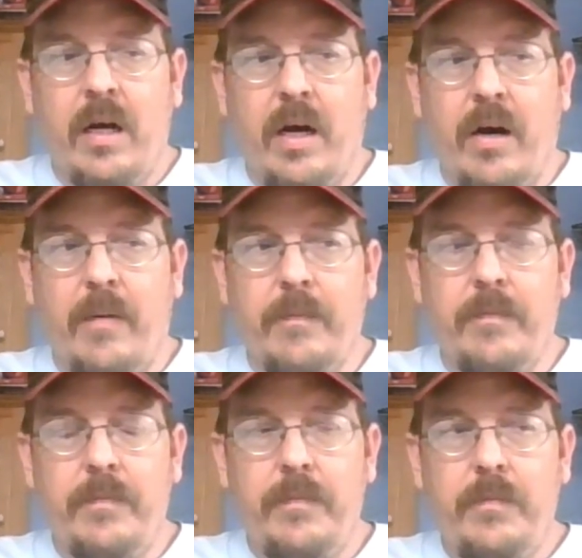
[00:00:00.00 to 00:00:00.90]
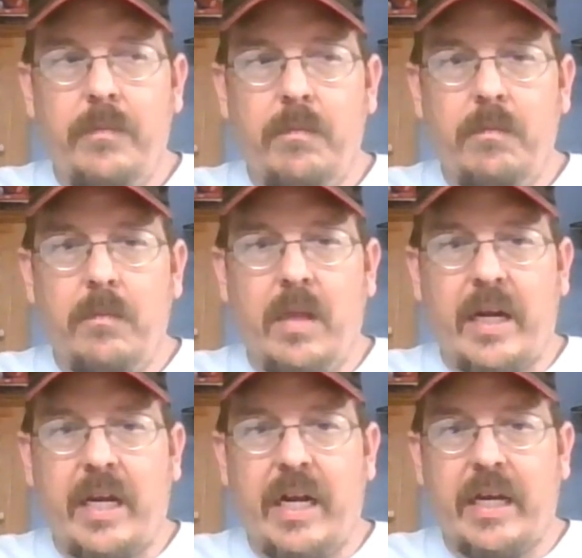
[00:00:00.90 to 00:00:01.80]
Um,
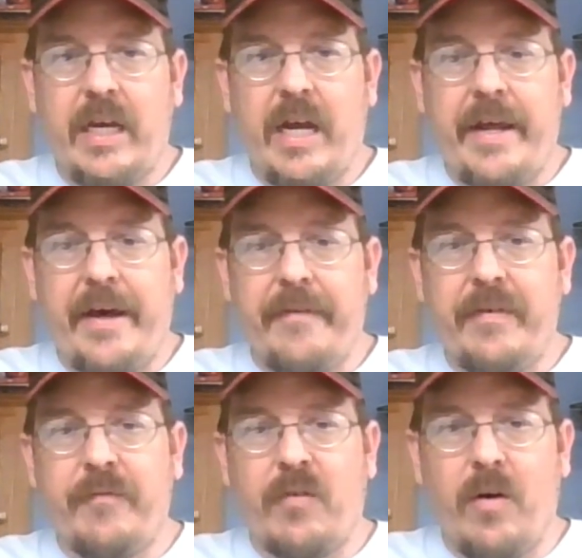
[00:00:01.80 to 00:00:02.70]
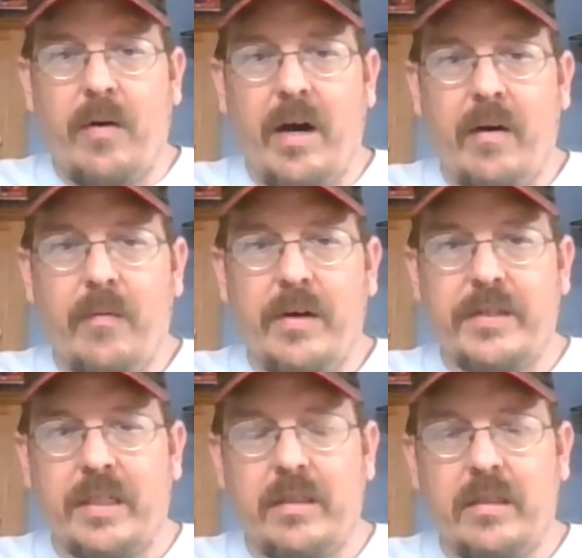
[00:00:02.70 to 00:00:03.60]
I kind of got out of it for a while. It
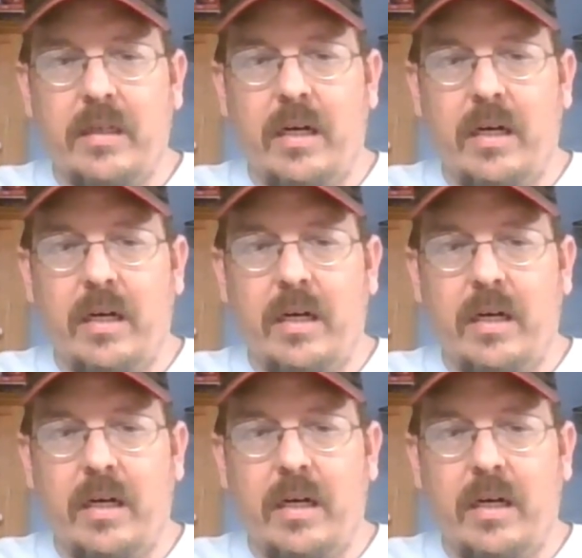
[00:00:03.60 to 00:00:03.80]
wasn't